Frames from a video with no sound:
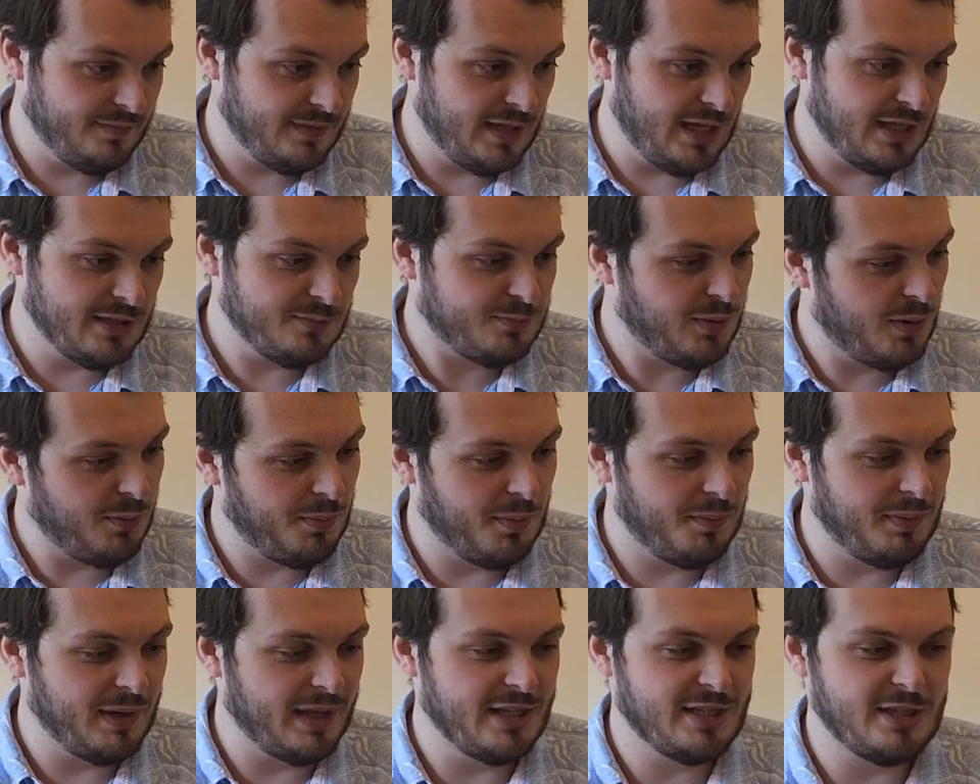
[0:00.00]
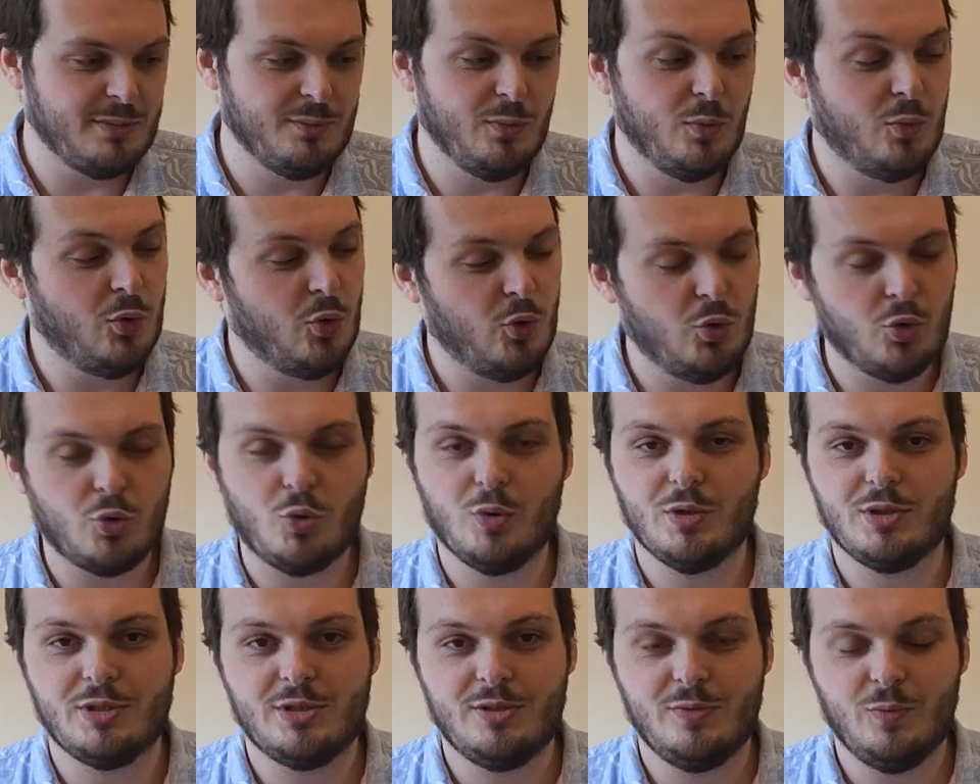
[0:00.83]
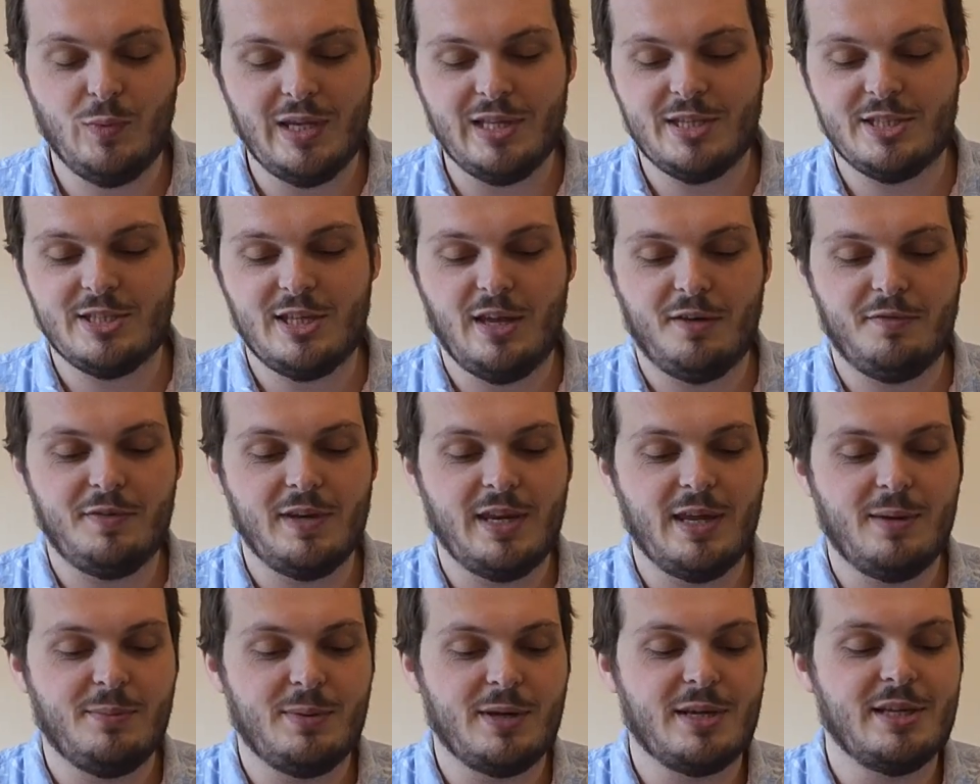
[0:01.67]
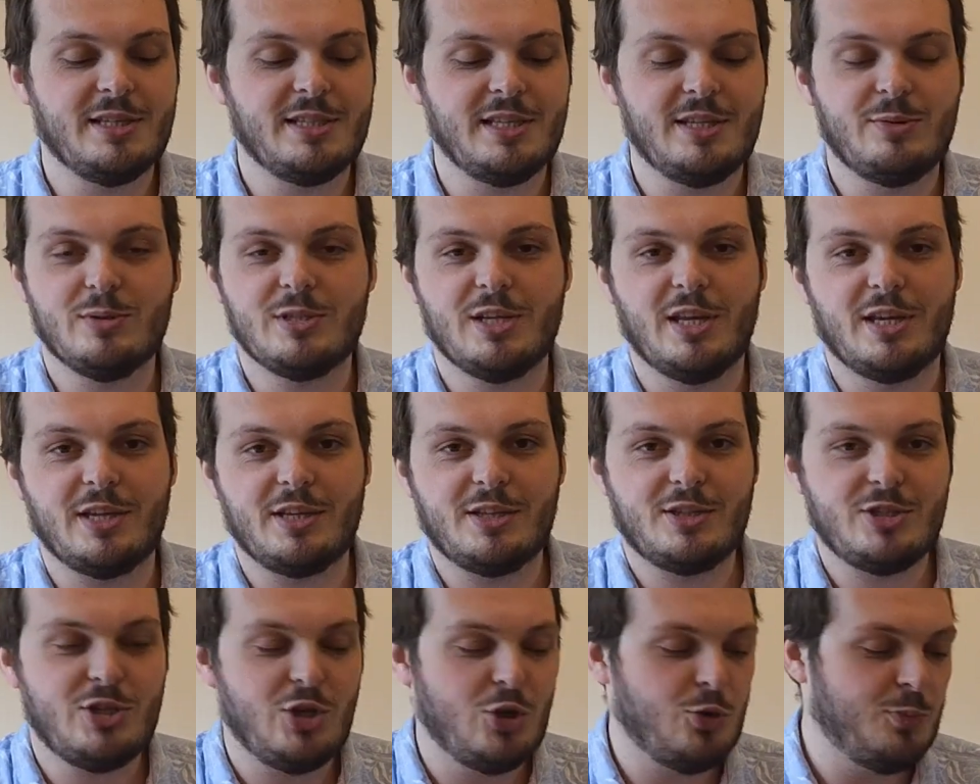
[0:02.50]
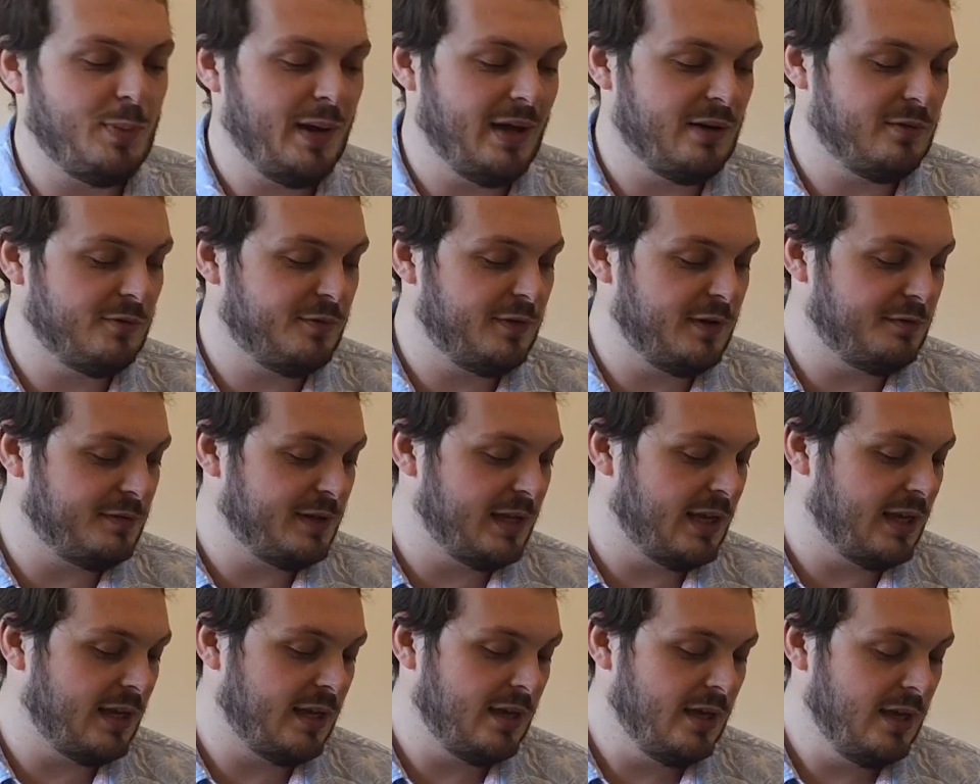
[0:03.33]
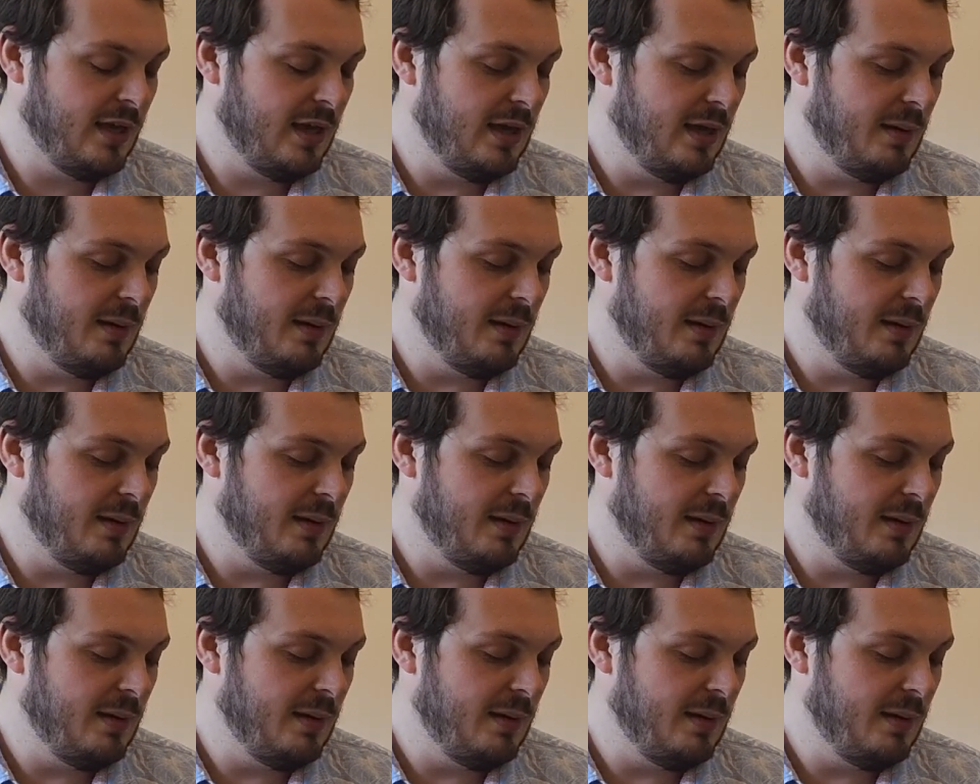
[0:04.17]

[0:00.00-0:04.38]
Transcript: there's probably some weird stuff in here because it was like £2.50.